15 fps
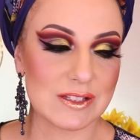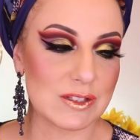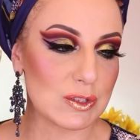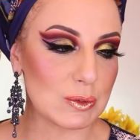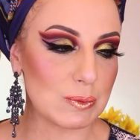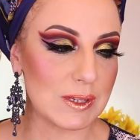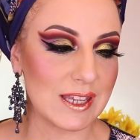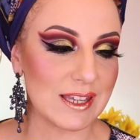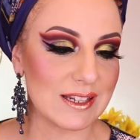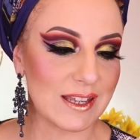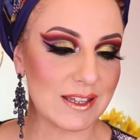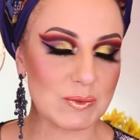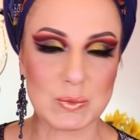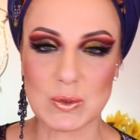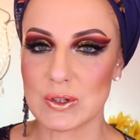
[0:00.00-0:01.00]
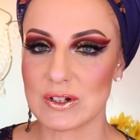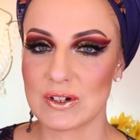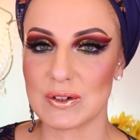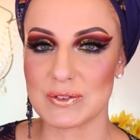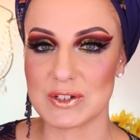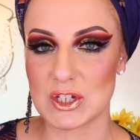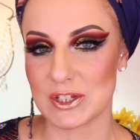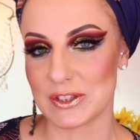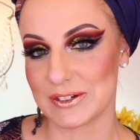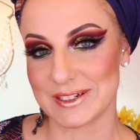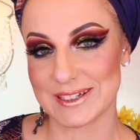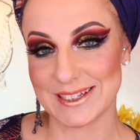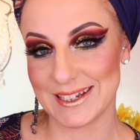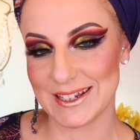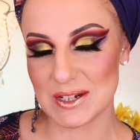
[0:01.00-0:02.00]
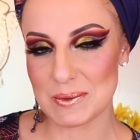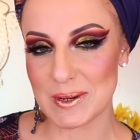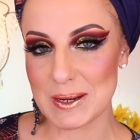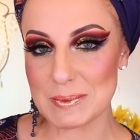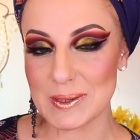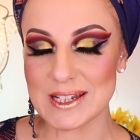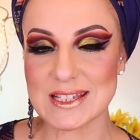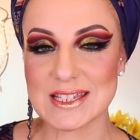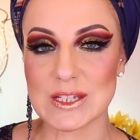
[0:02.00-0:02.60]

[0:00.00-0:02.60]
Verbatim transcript: so we can get more of each other. You know what I mean?